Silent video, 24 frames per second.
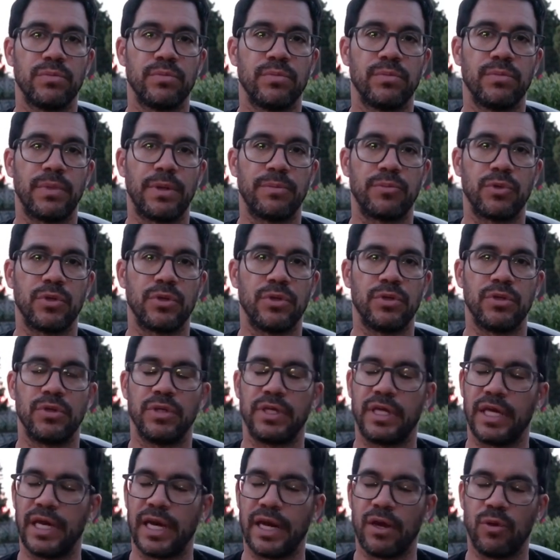Remember,
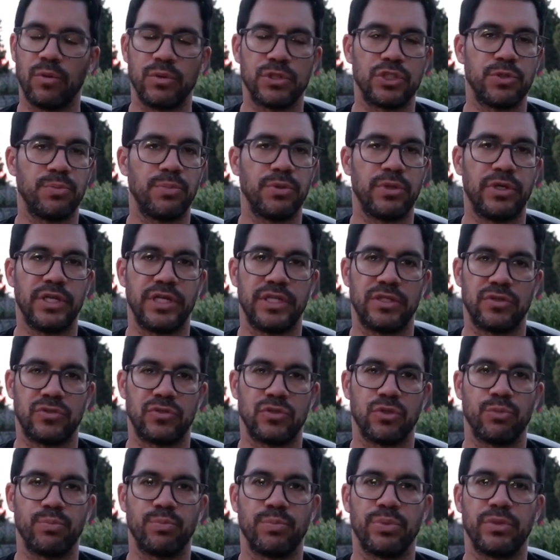get out what you put in.
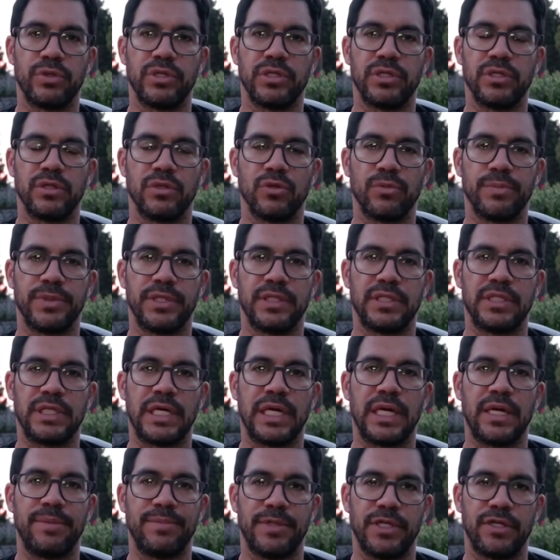So put in a little bit of
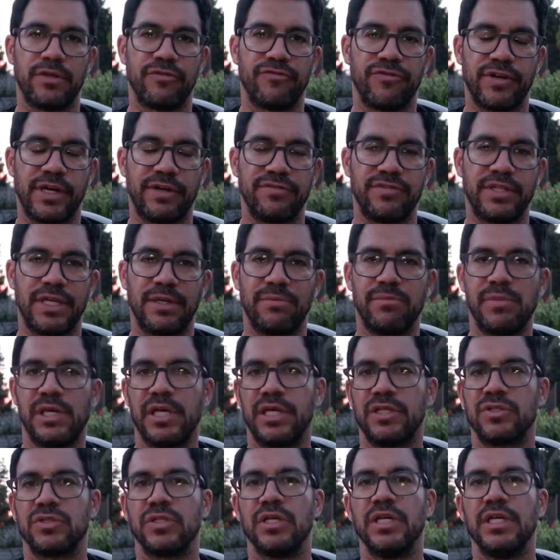time here, 5-10
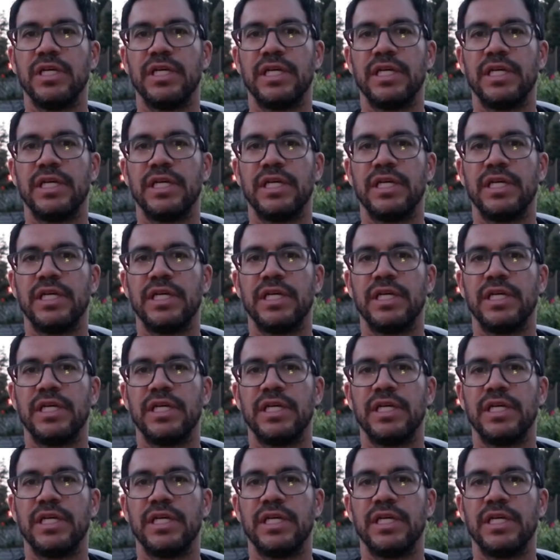minutes,